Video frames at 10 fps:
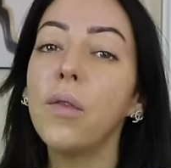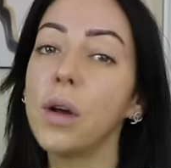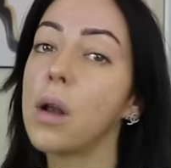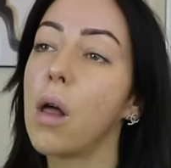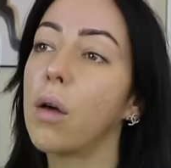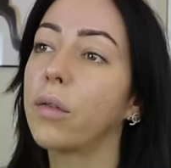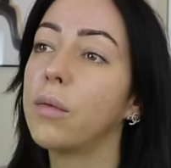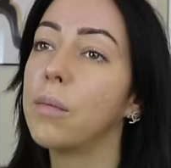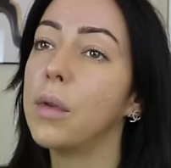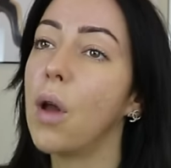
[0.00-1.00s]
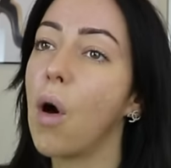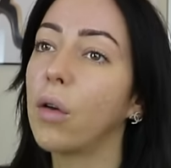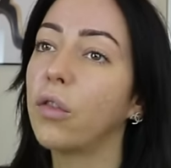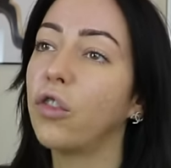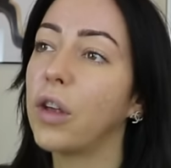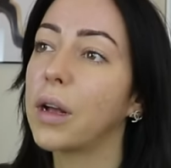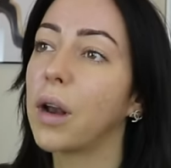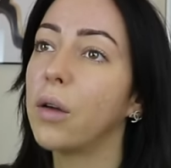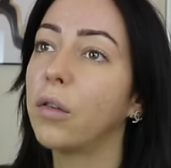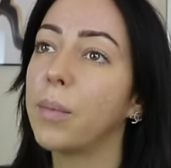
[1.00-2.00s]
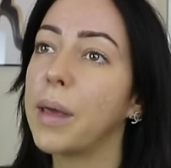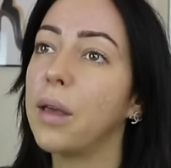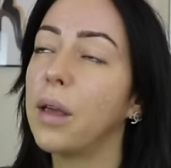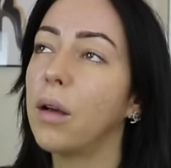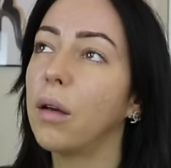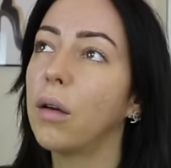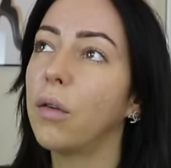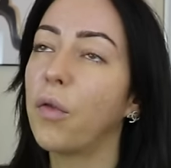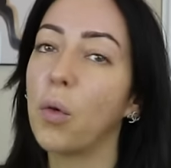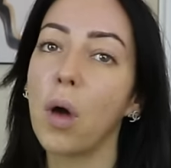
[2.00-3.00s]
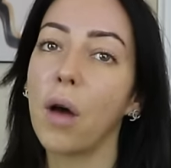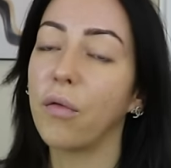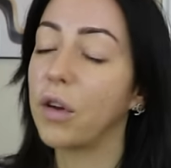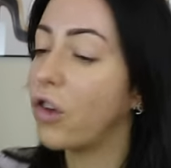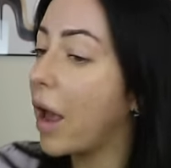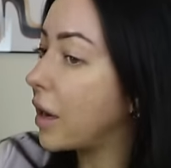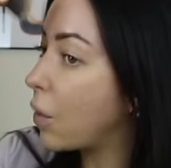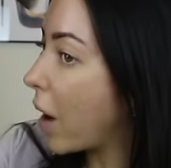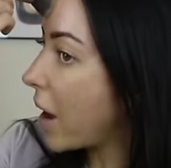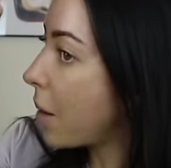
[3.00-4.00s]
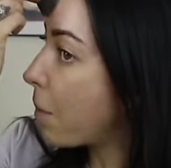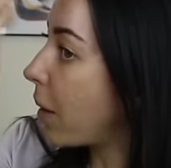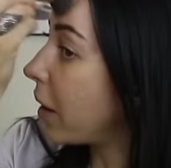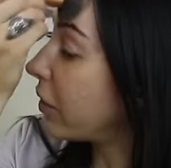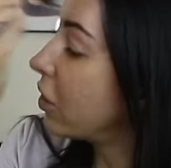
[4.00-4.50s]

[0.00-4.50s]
even class NARS Sheer Glow to be full coverage anyway, but it's